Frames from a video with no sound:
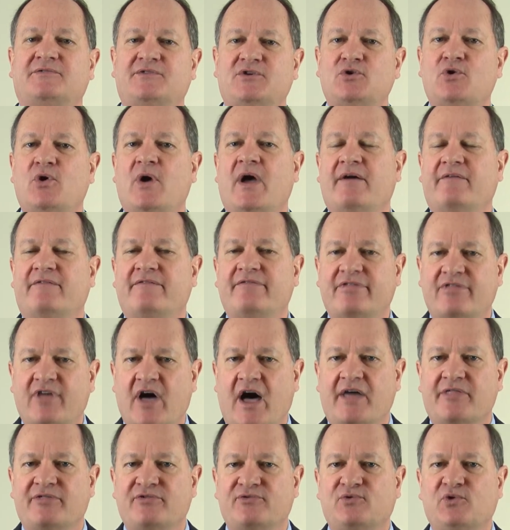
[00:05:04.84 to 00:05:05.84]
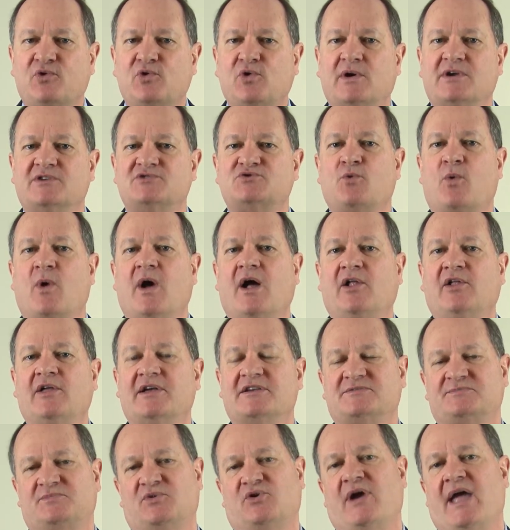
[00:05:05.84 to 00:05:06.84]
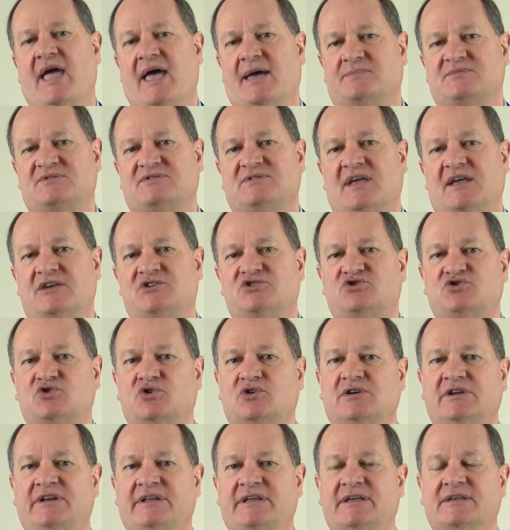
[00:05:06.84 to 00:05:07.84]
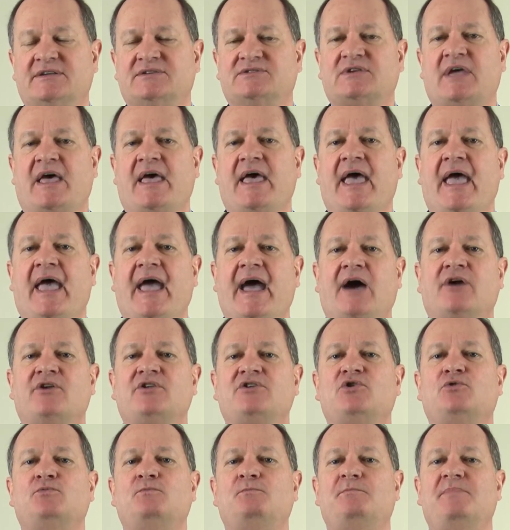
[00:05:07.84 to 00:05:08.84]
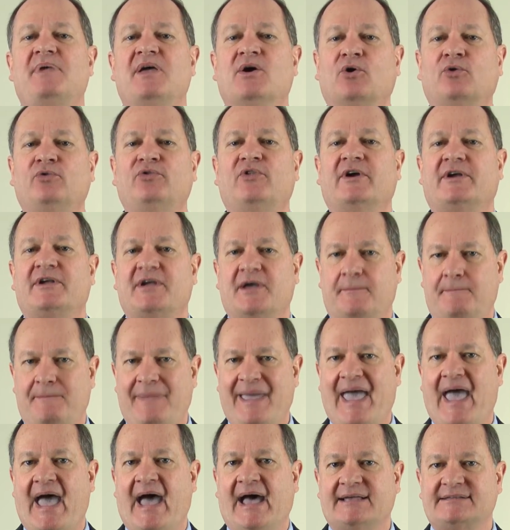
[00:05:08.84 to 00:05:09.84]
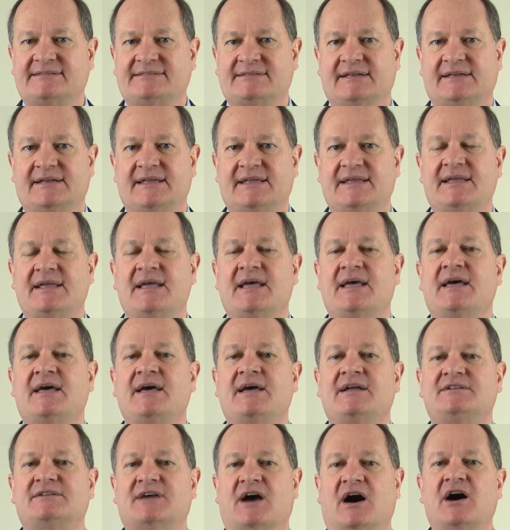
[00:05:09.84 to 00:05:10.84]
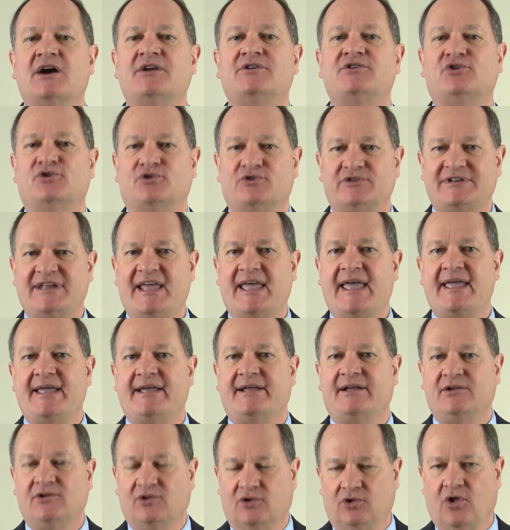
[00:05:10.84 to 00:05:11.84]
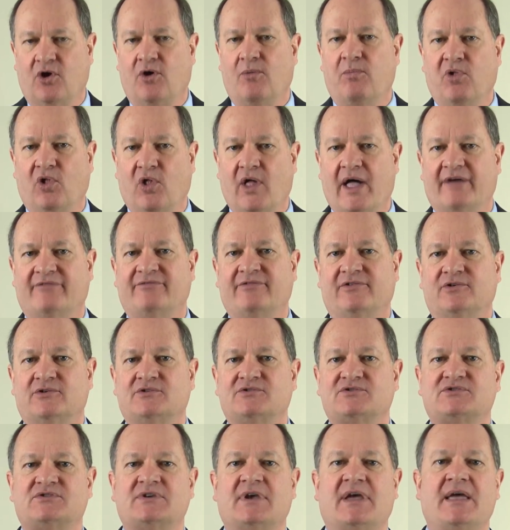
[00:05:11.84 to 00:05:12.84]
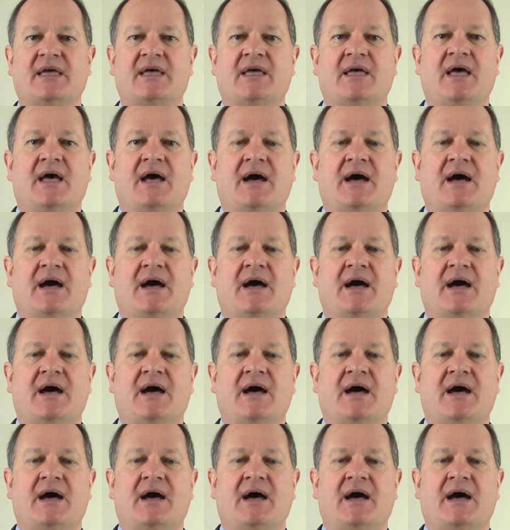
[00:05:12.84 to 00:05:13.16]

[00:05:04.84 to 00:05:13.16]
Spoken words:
few have thought through as well as perhaps they should, is how do you build the capacity to undertake global efforts?